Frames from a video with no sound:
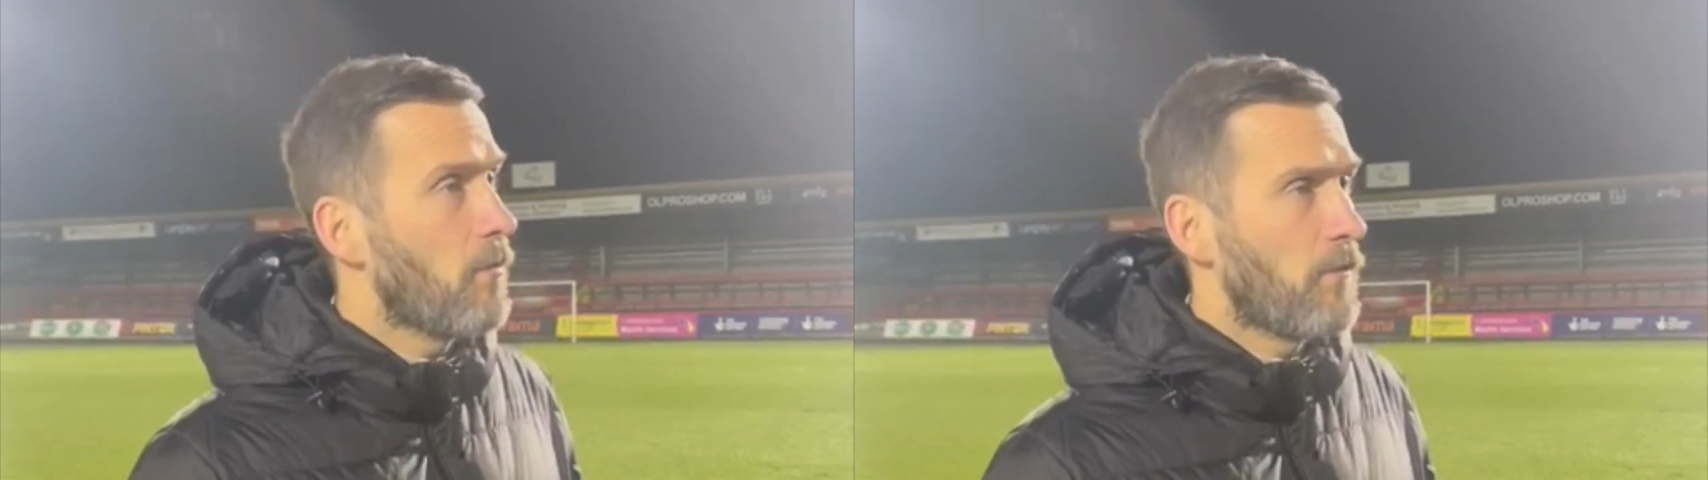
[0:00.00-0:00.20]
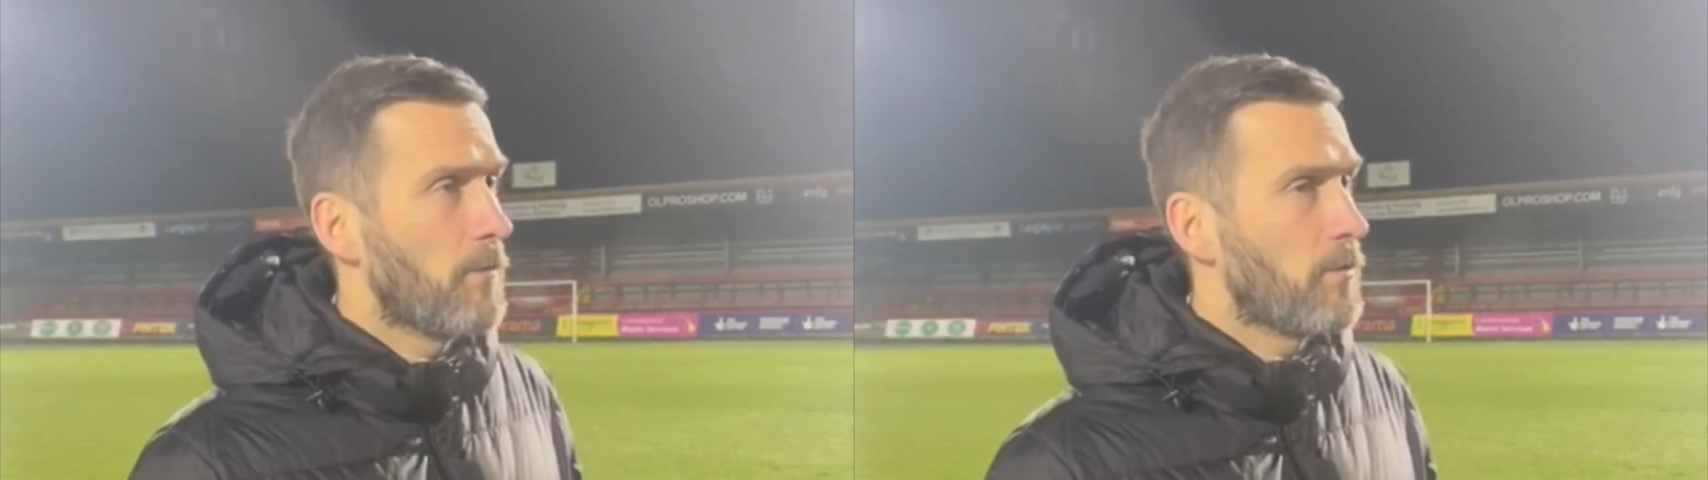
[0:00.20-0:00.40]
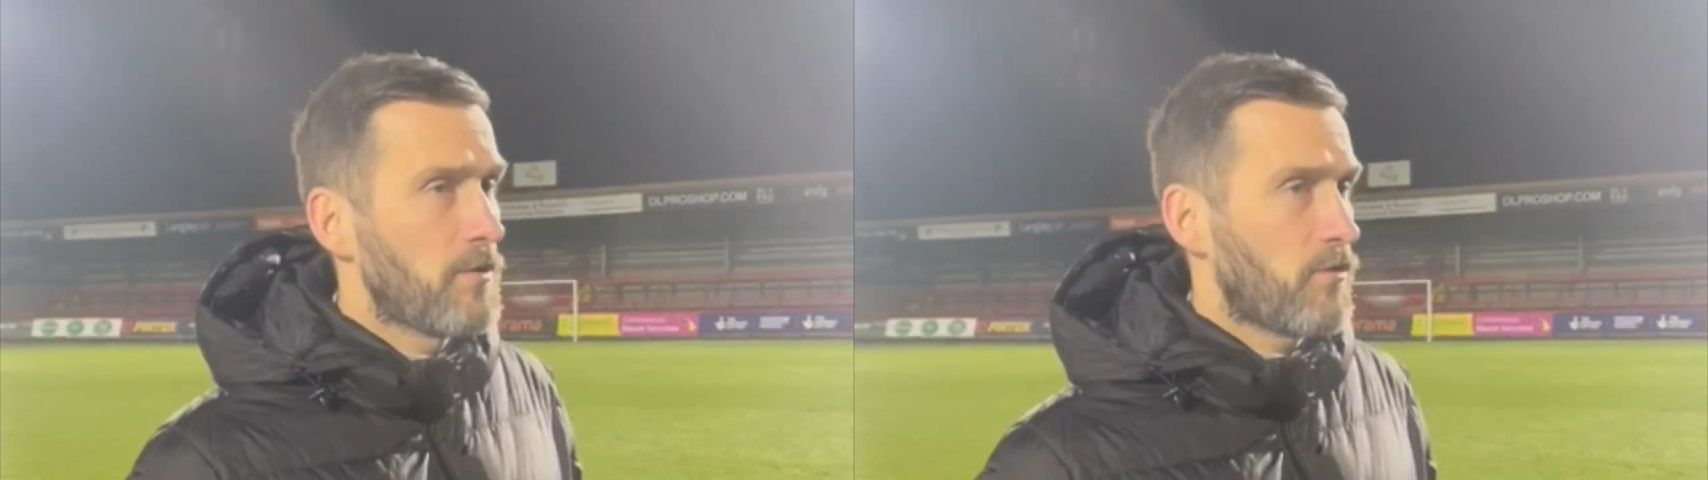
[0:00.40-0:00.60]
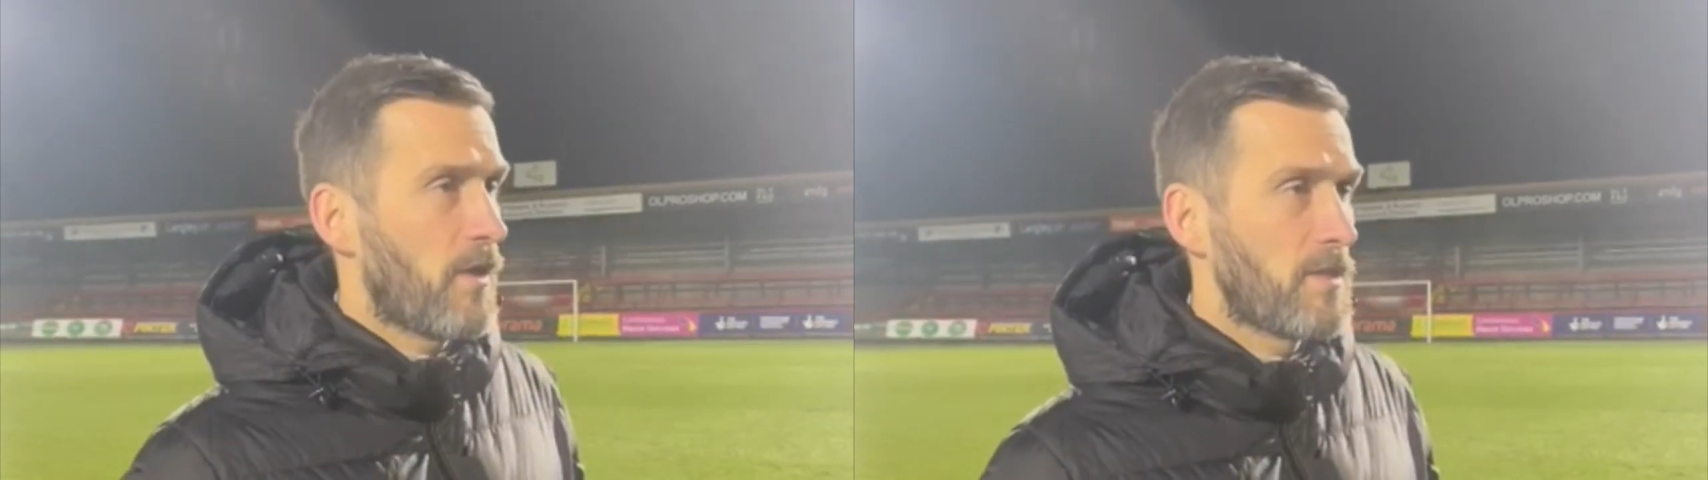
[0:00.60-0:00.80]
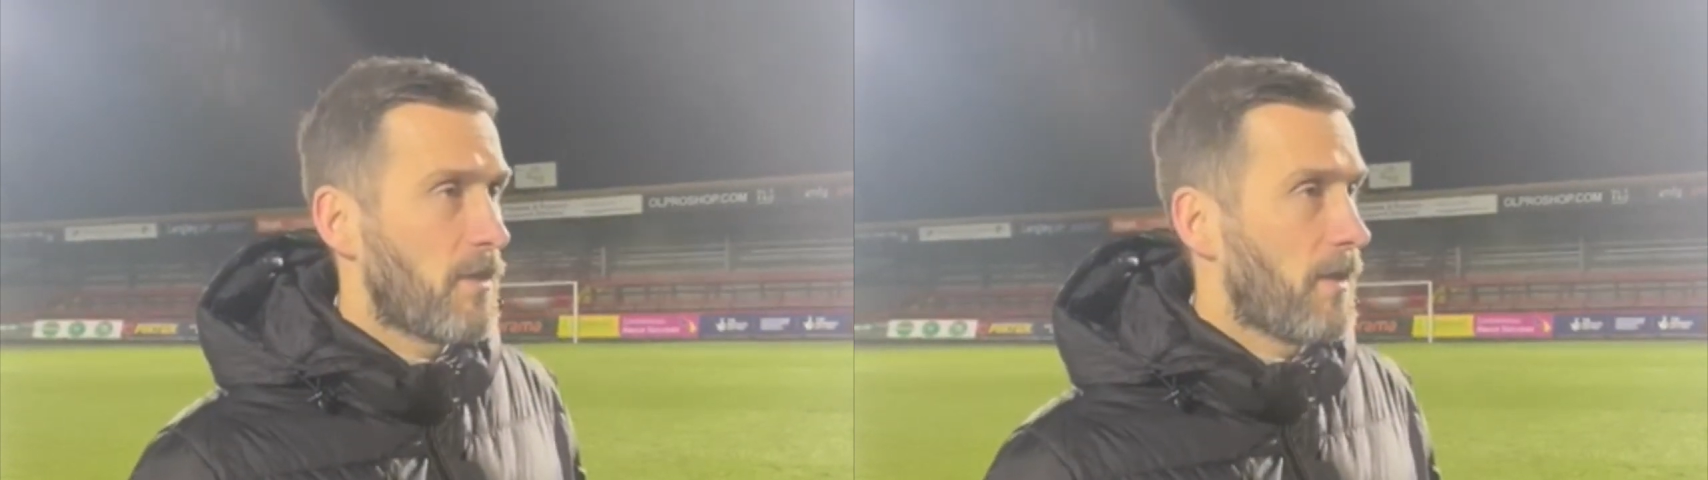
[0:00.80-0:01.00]
Football's
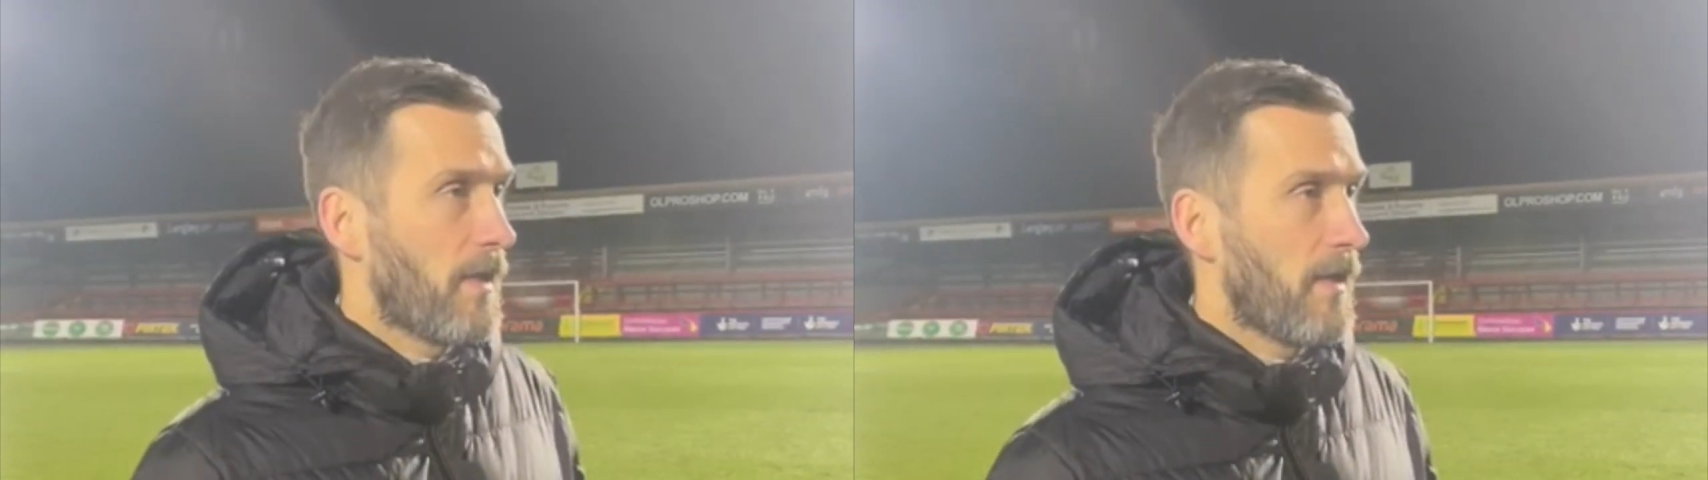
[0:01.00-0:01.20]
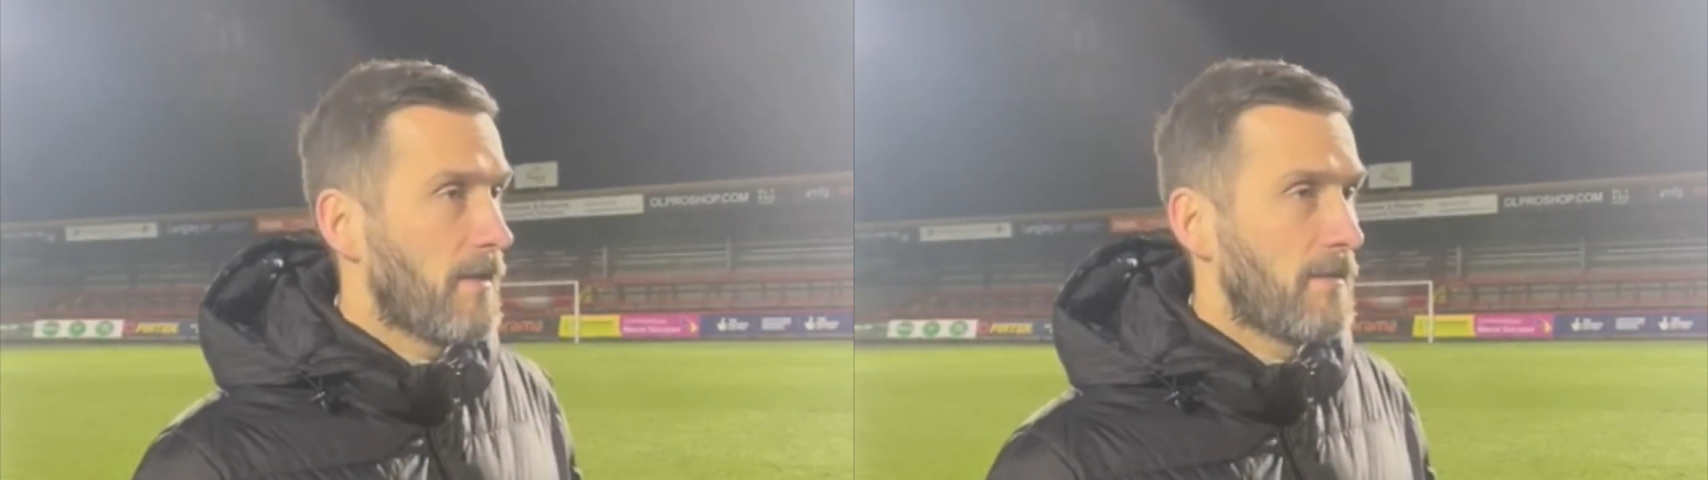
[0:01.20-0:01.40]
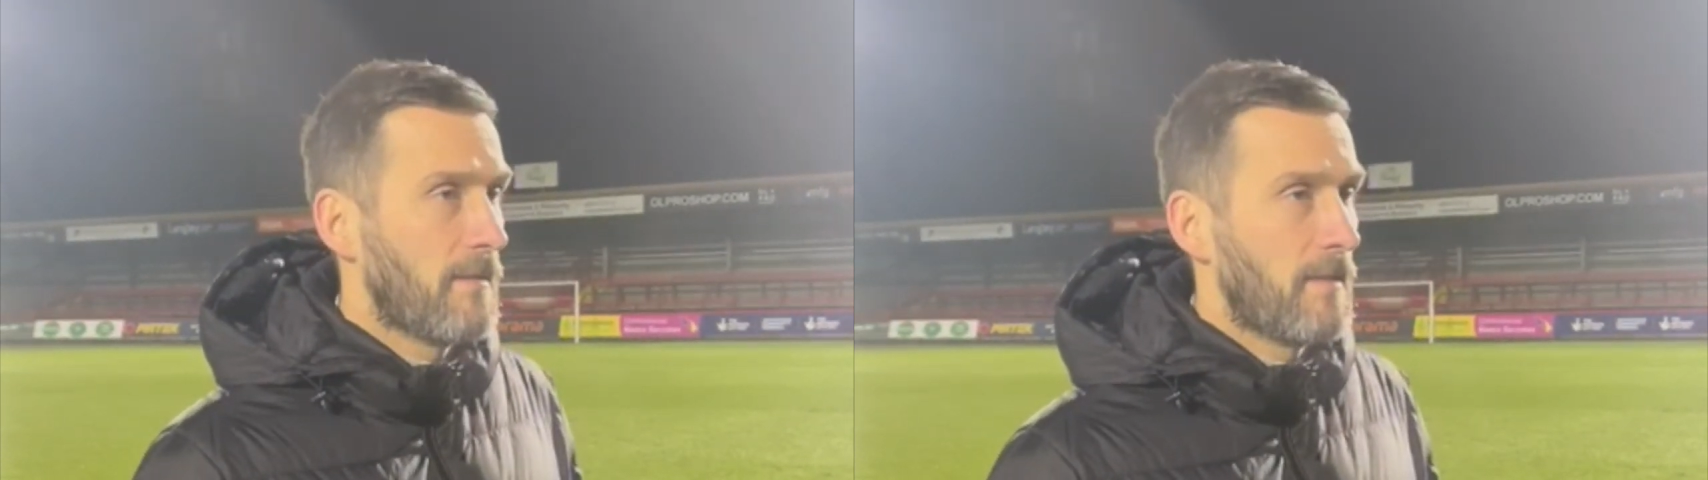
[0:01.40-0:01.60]
strange like that, and